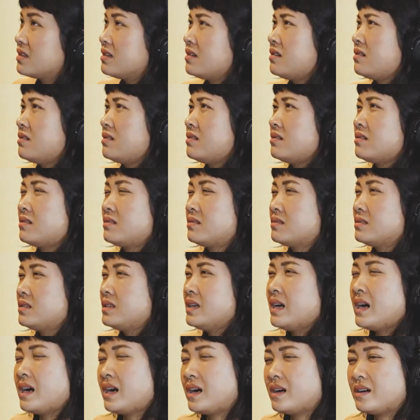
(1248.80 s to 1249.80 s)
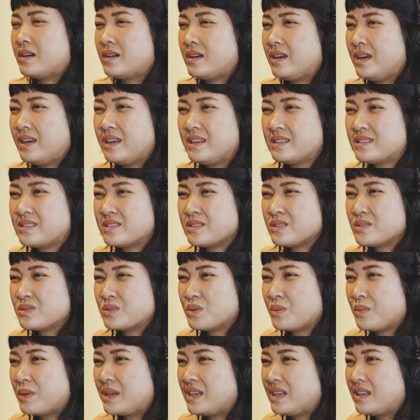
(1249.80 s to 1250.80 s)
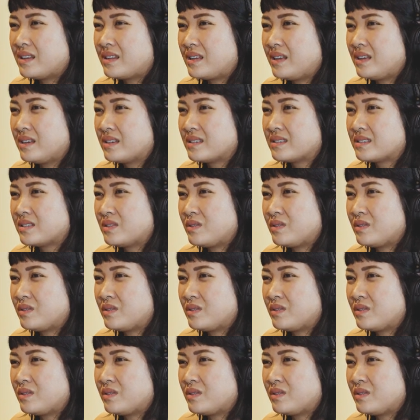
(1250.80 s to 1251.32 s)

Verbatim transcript: Oh yeah, it's just so many things.